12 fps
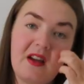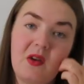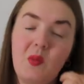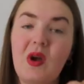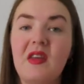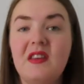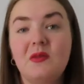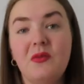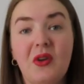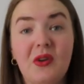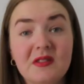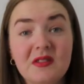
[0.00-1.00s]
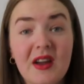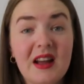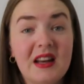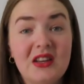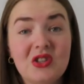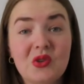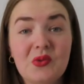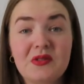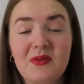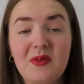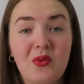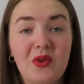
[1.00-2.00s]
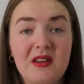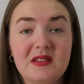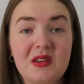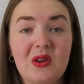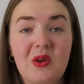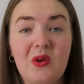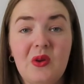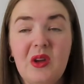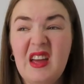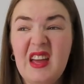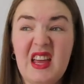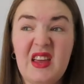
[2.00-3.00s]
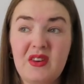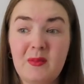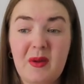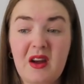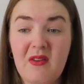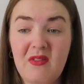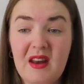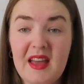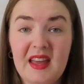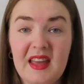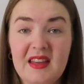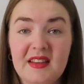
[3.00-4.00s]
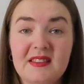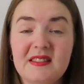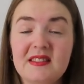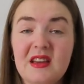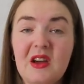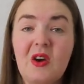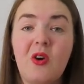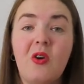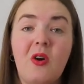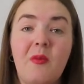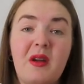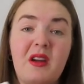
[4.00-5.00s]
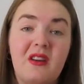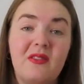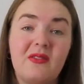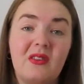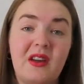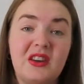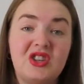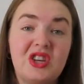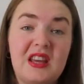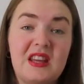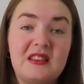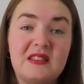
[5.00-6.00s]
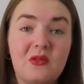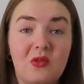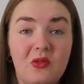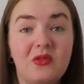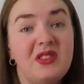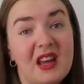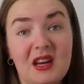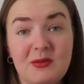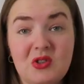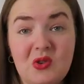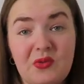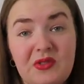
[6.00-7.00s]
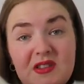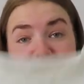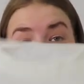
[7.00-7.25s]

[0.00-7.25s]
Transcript: I could wear this with those cycling shorts if I wanted to, even a pair of leggings or a pair of like jeans or denim shorts and